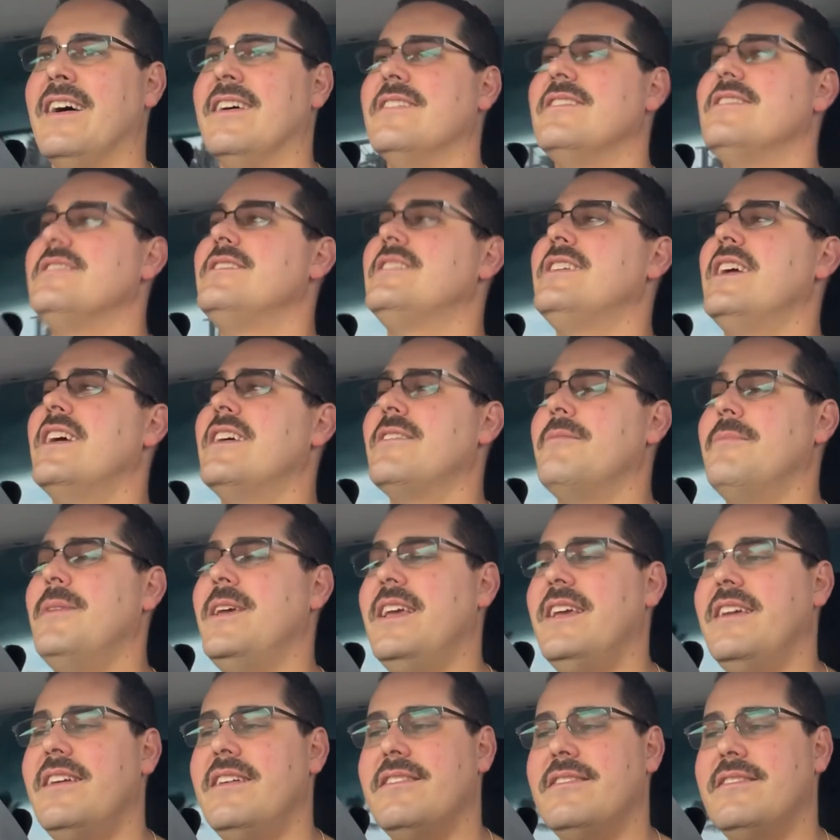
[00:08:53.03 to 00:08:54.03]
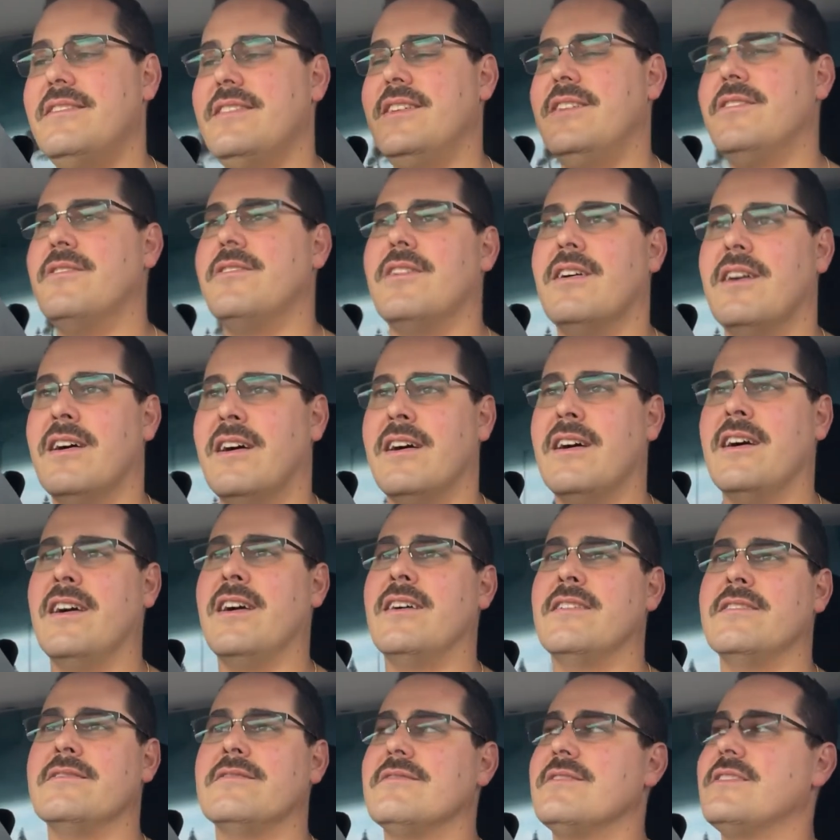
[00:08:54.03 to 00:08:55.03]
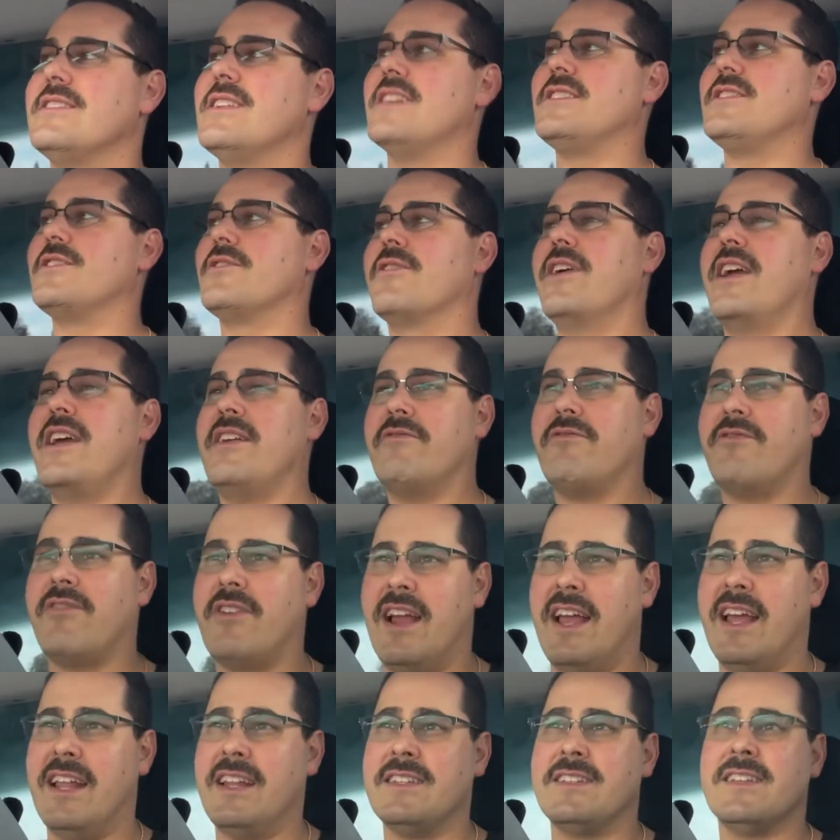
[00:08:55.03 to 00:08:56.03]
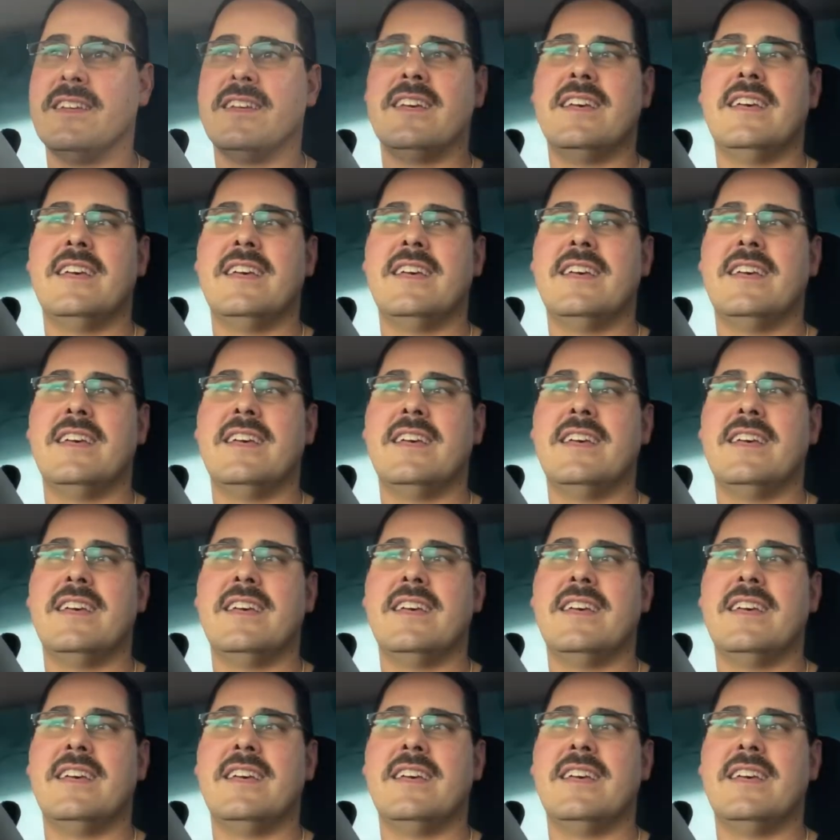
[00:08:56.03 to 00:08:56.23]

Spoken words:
Jeremy, you are such a great friend,